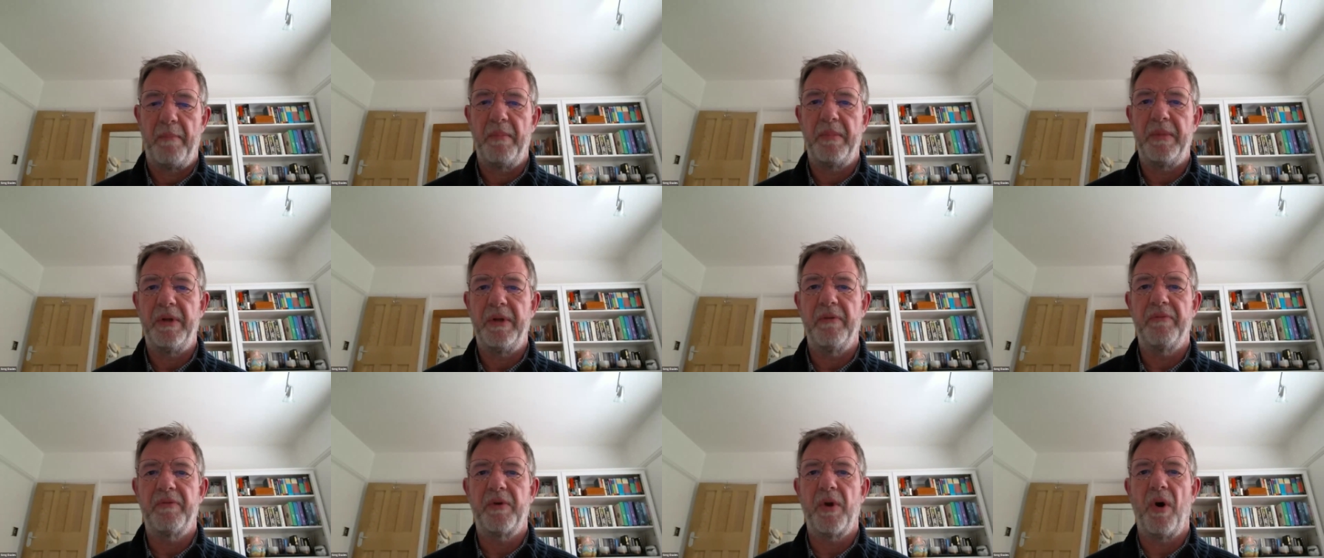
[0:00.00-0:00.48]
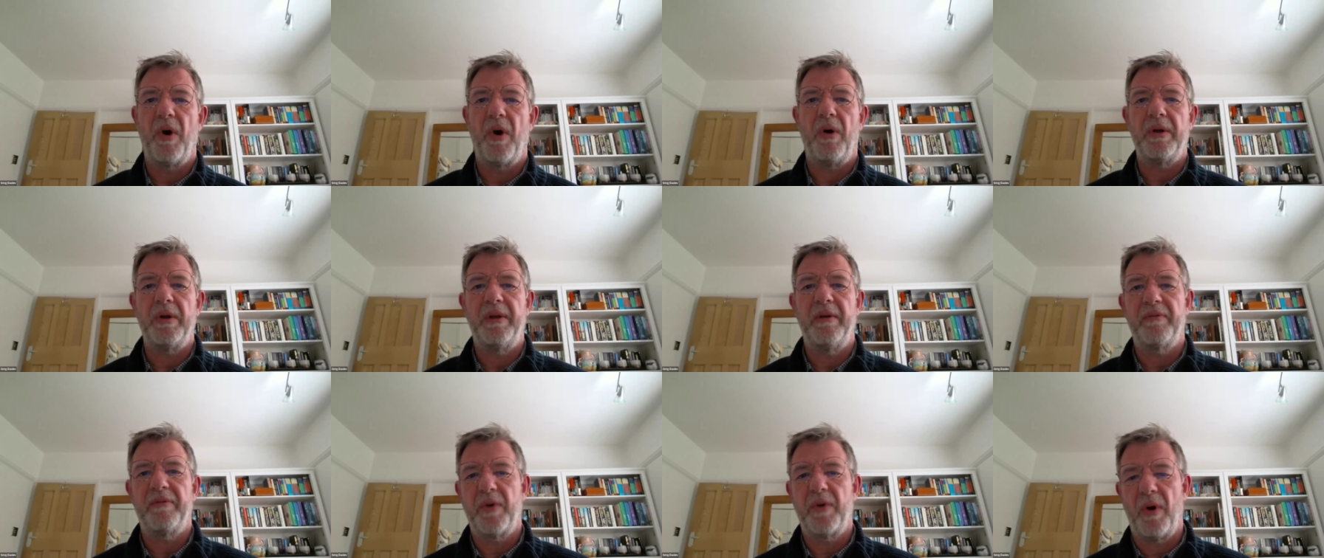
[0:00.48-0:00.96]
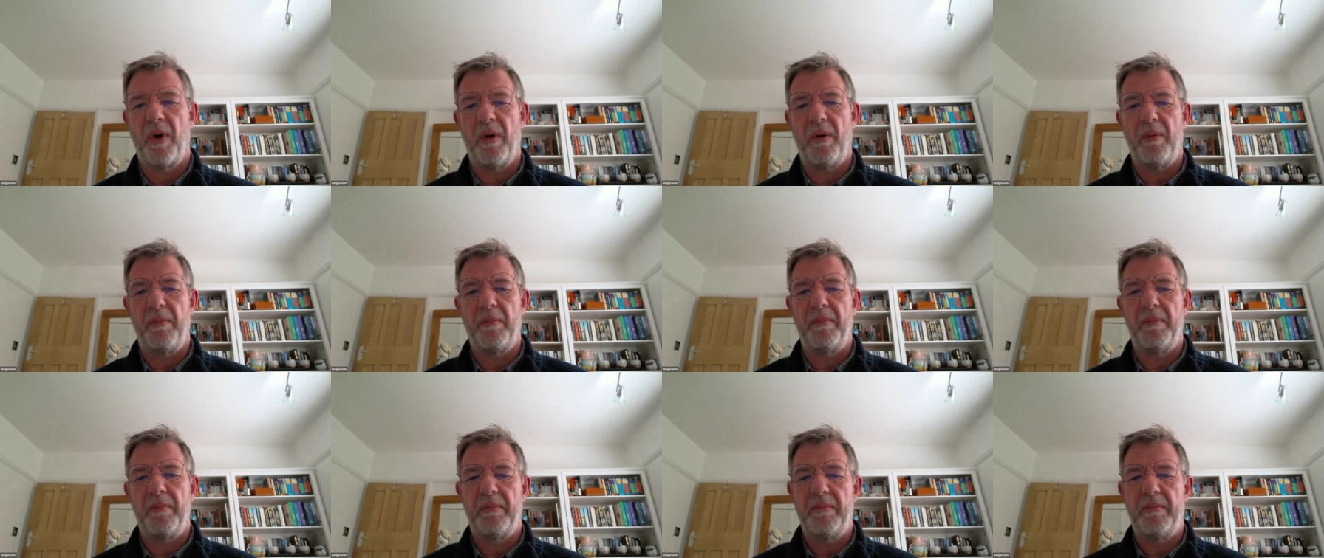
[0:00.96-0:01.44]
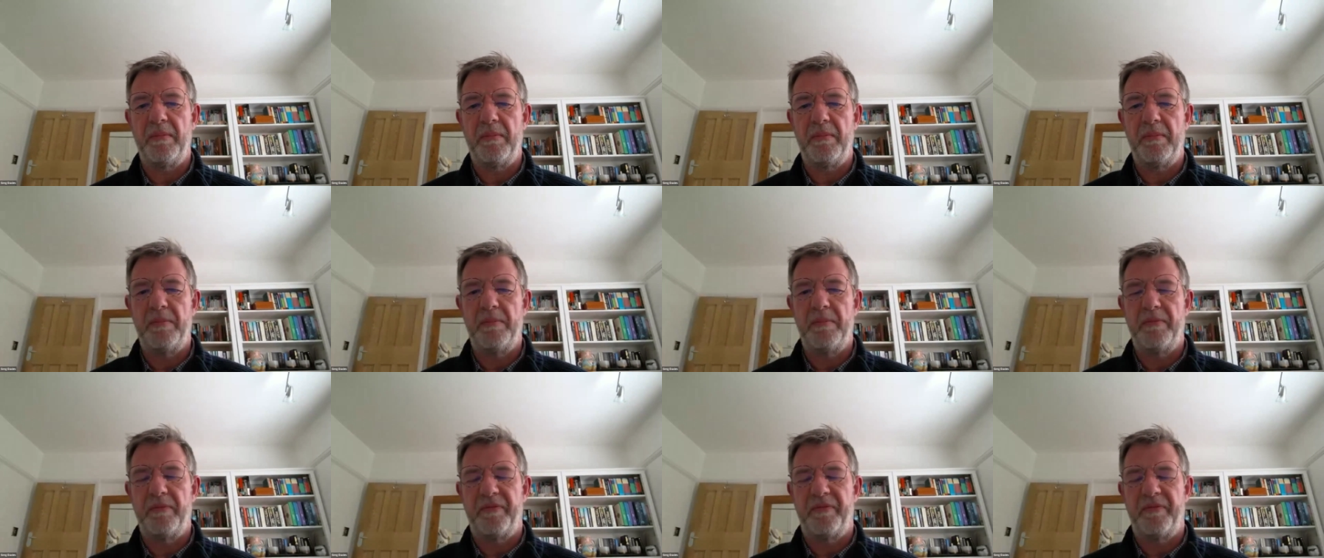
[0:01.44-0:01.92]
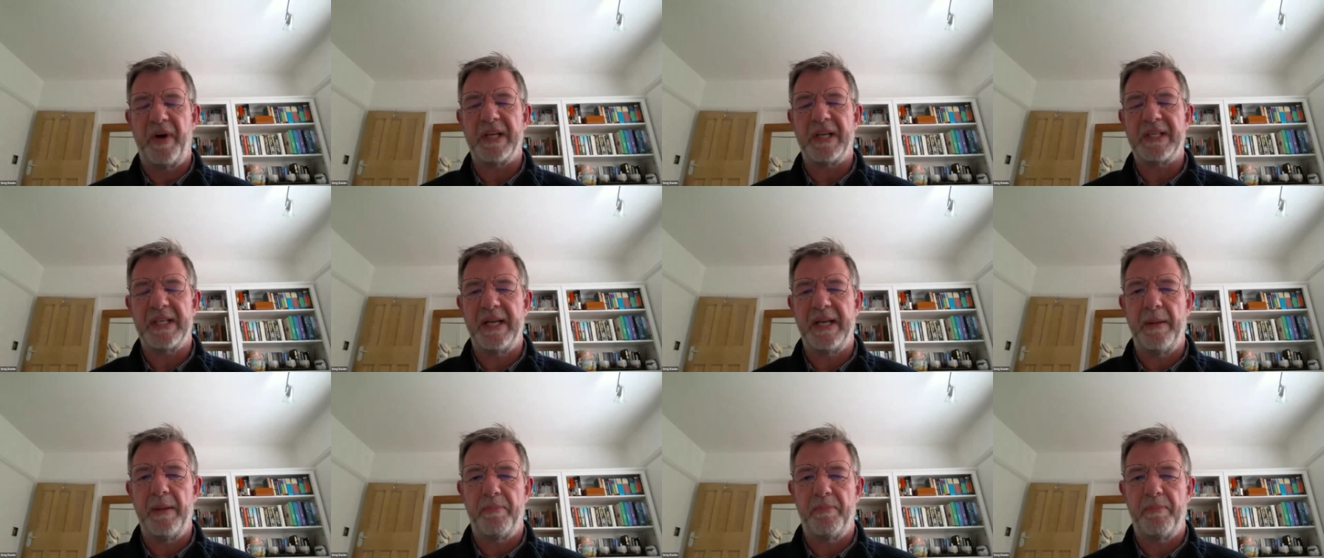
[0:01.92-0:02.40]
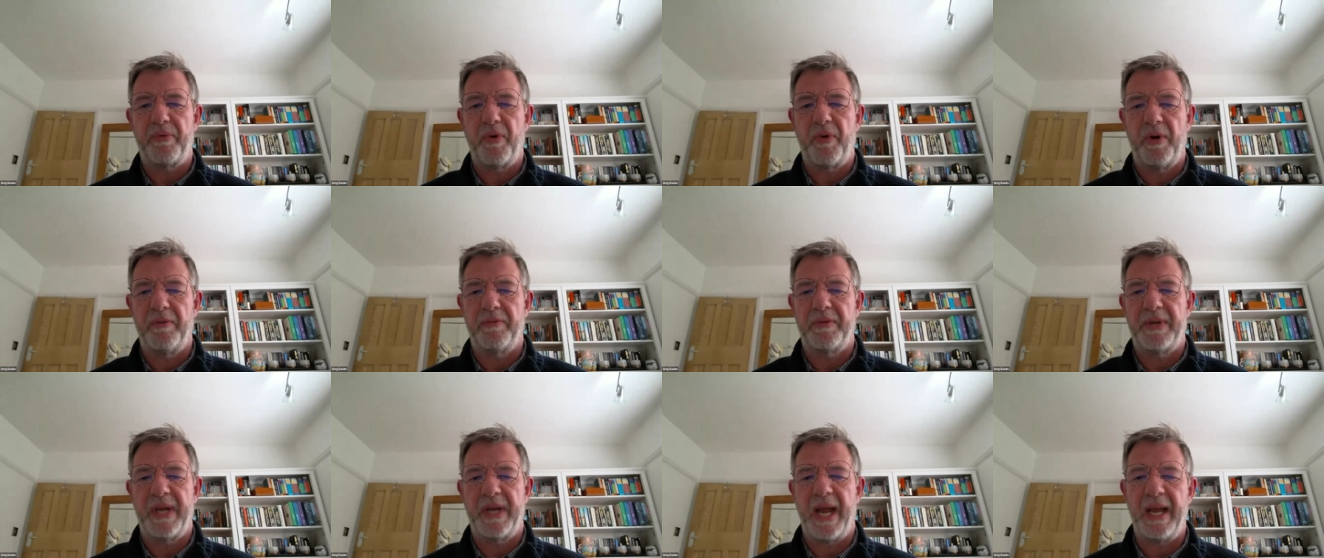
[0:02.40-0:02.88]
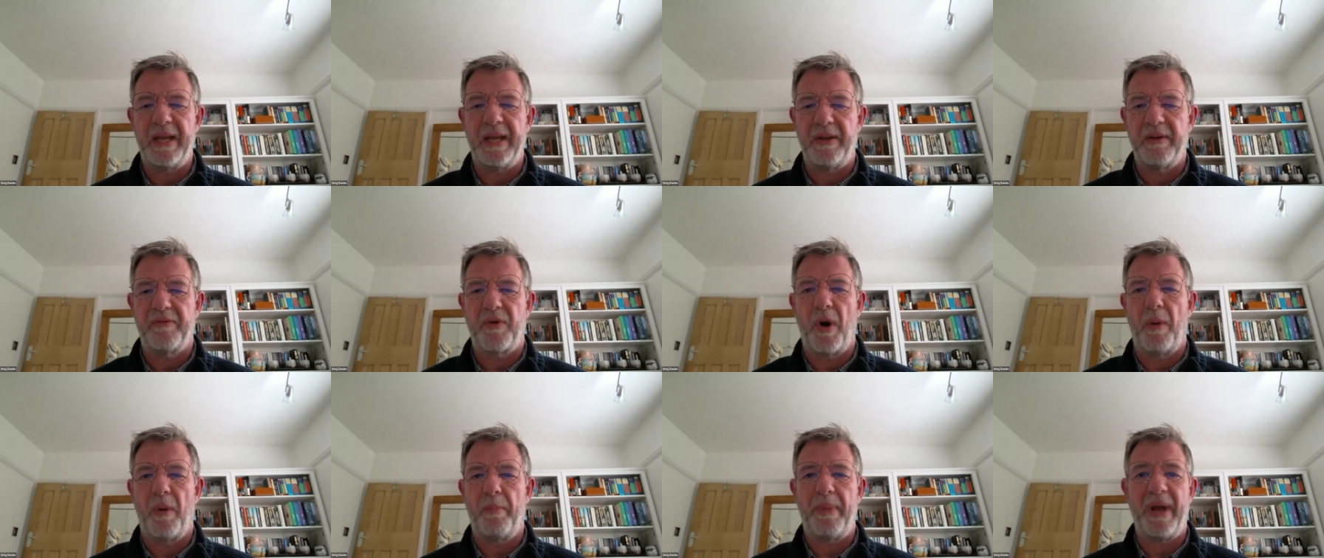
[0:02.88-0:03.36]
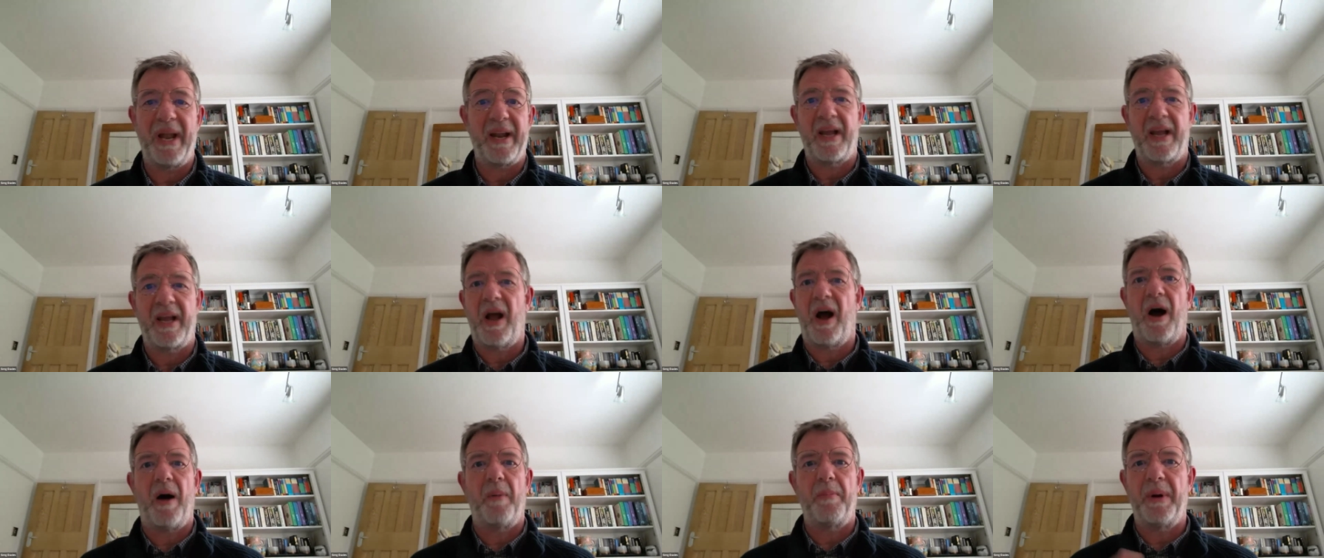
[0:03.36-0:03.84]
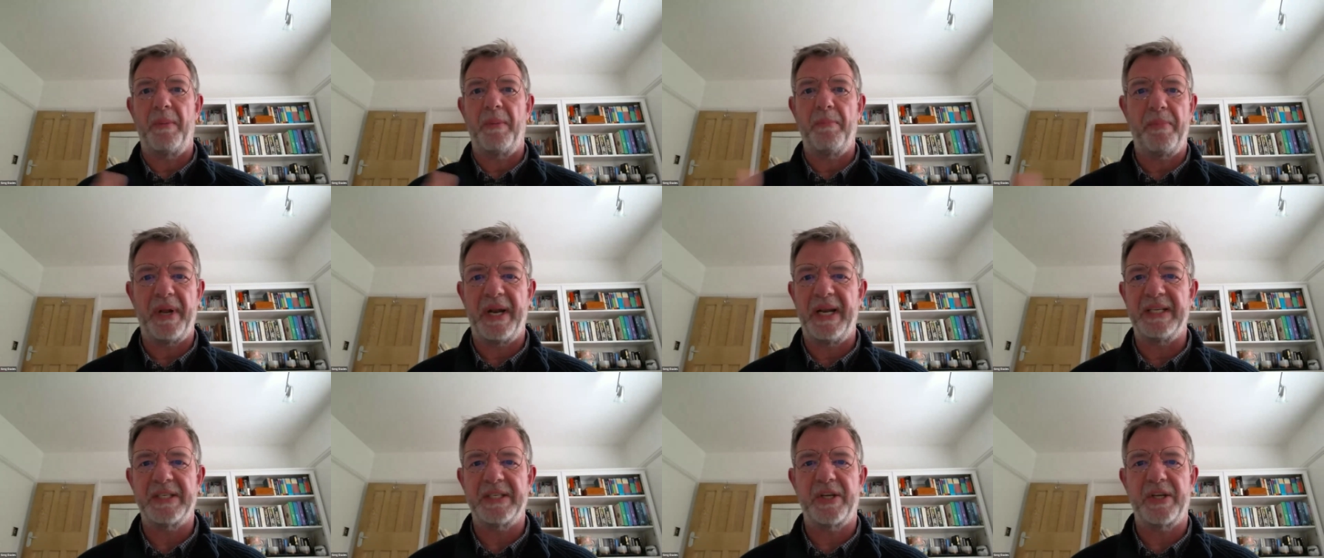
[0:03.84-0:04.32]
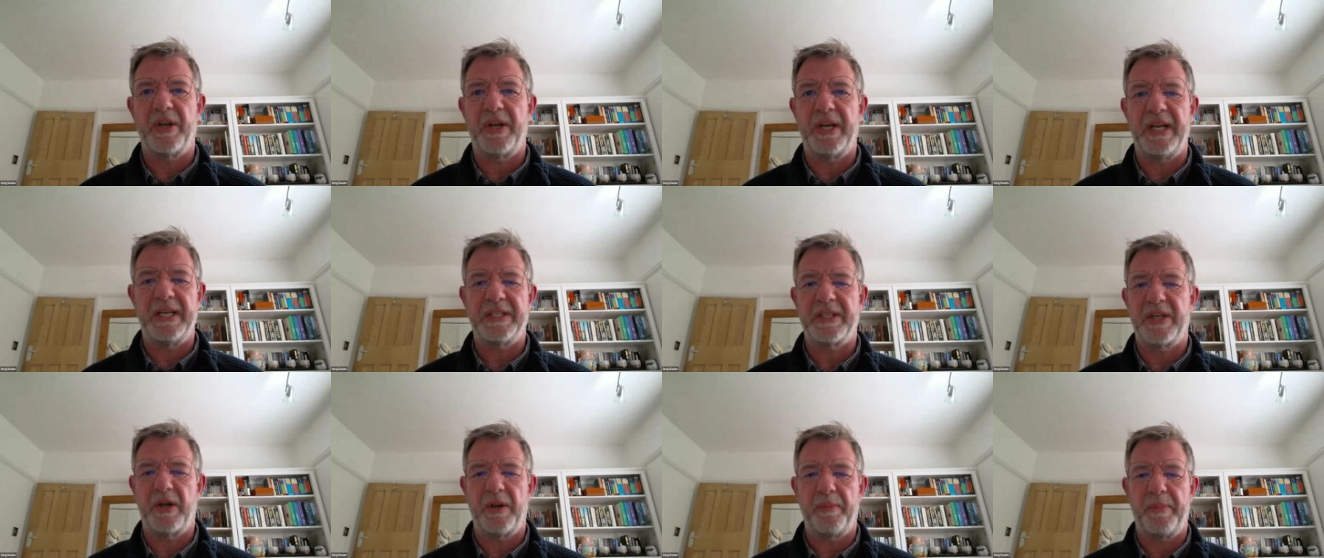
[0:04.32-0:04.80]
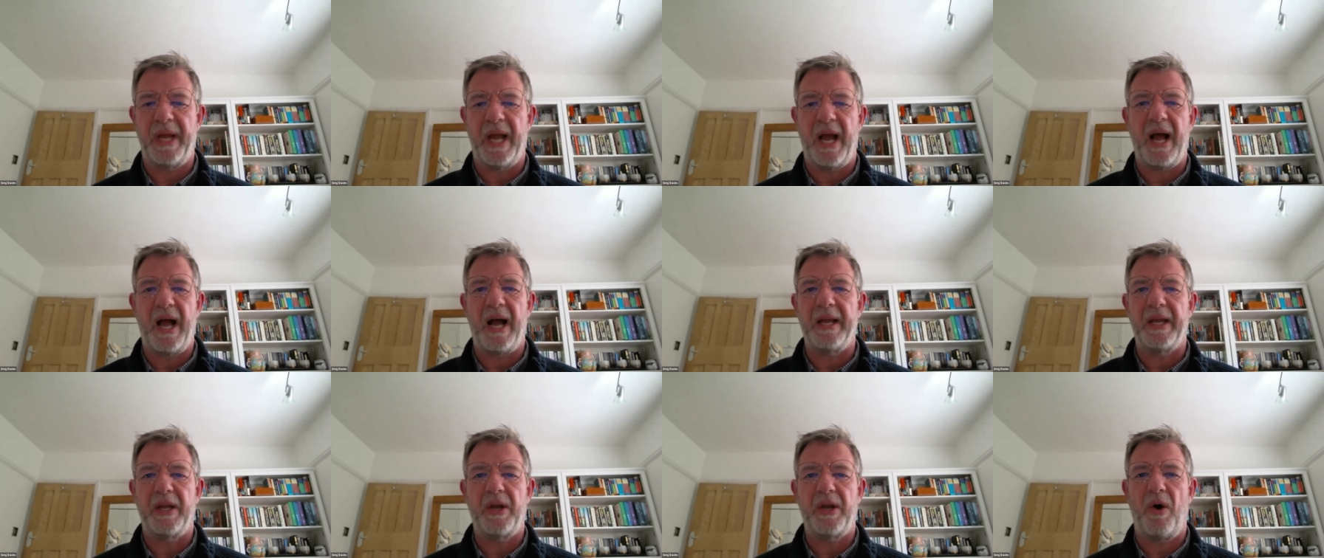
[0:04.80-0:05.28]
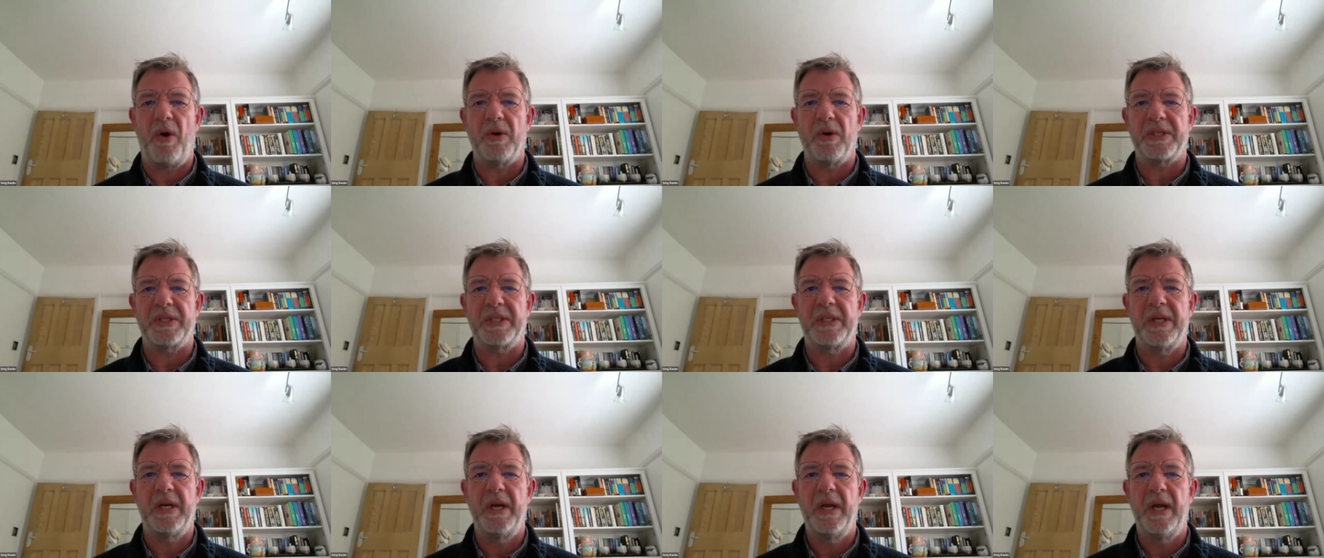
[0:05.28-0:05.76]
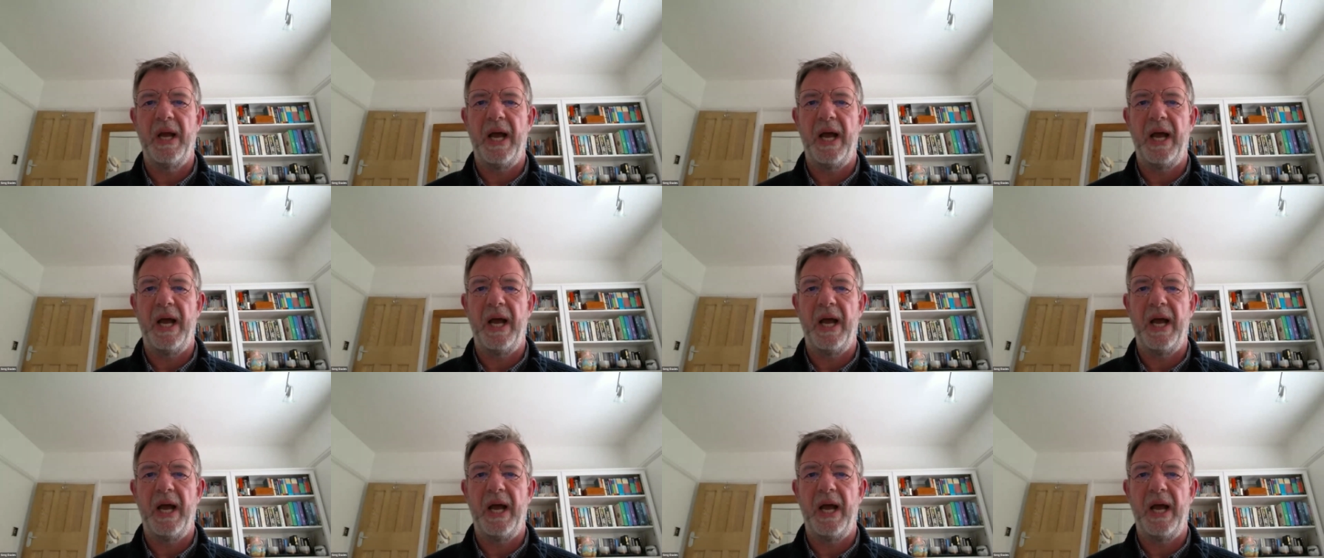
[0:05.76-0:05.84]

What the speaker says: you've got vastly improved kit, you've got better carbon, but it's going to be a high cost,